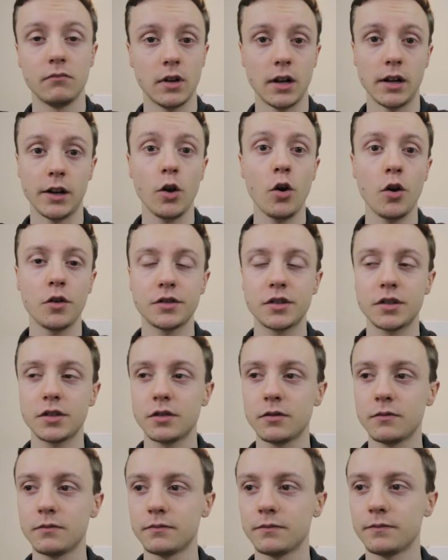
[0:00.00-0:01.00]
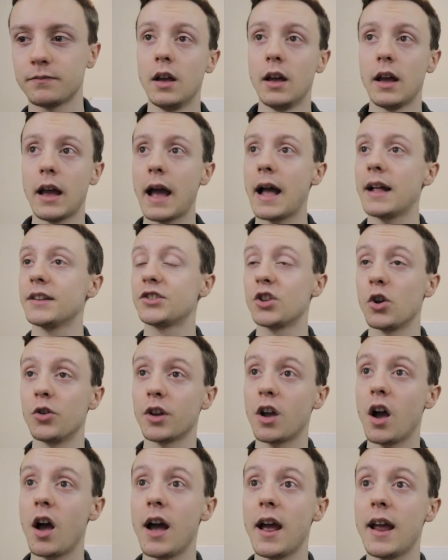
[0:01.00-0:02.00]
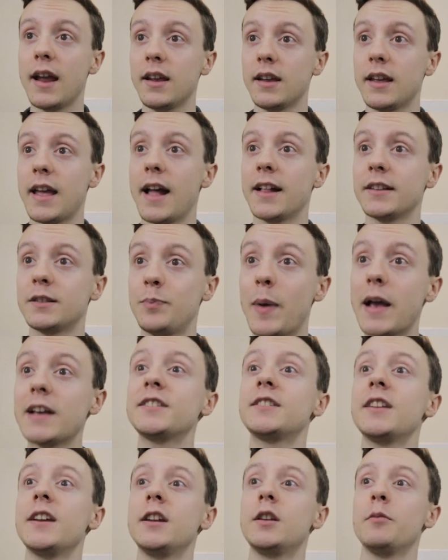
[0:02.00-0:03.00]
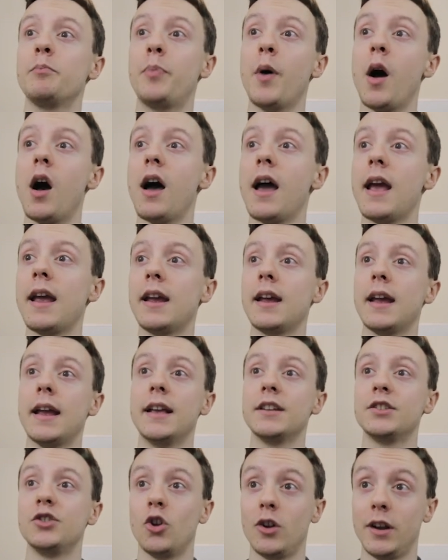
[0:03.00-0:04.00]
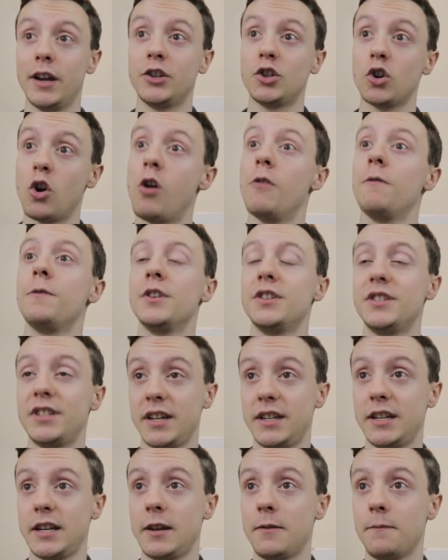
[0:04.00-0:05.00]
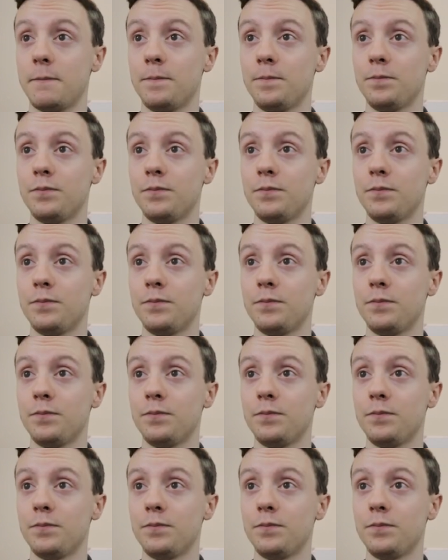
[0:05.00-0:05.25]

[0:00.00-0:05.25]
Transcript: Adios. And so the guy gets bested by his knowledge of the city.